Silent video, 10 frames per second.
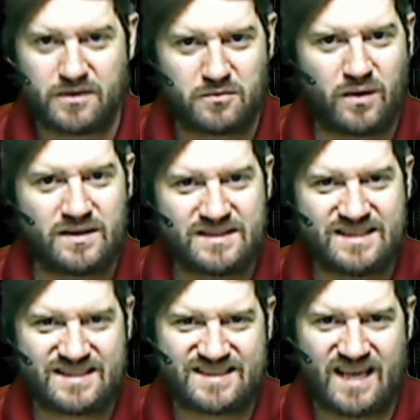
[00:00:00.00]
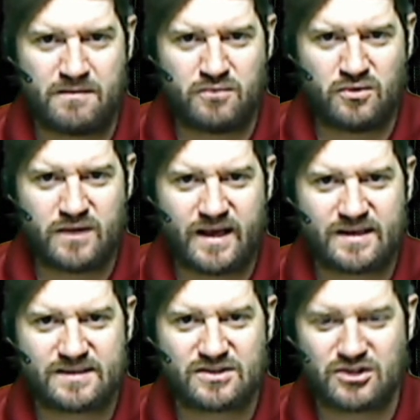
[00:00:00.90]
It was disabled
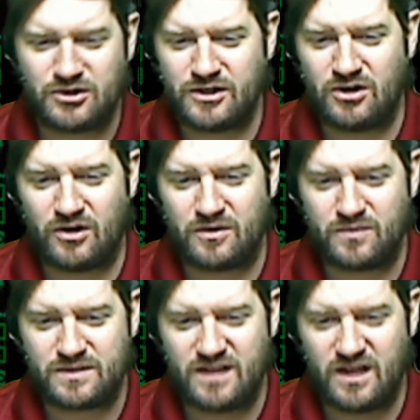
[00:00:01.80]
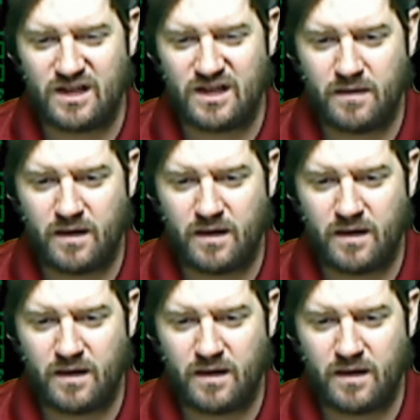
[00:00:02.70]
as a security audit was done,